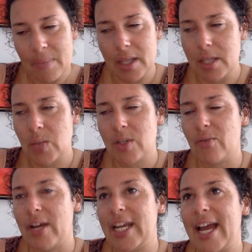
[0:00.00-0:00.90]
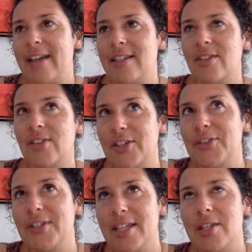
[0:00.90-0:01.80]
And this wasn't ready yet until
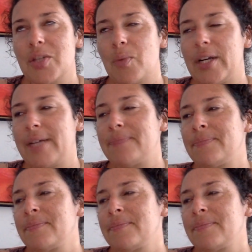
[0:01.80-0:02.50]
literally this morning.